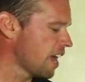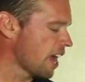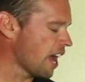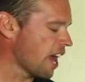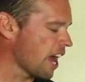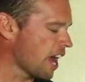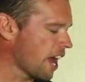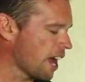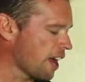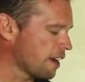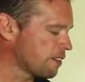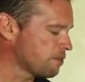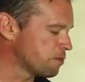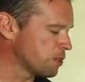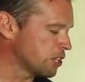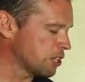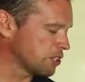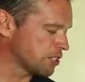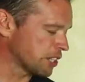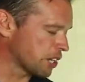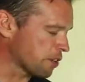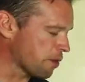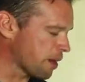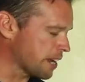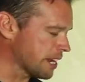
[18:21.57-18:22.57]
and we
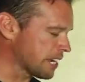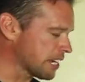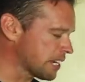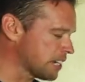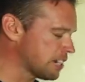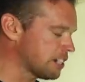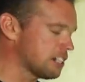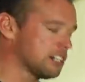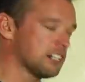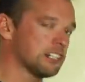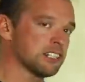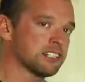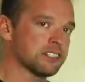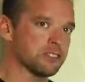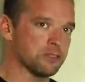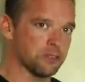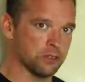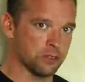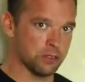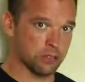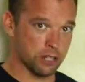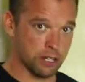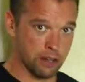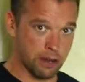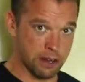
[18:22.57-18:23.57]
use a credit card
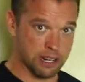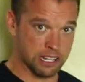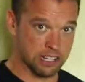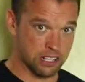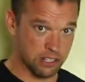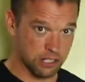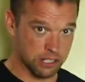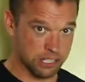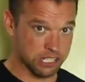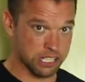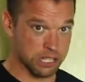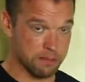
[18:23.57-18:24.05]
or credit card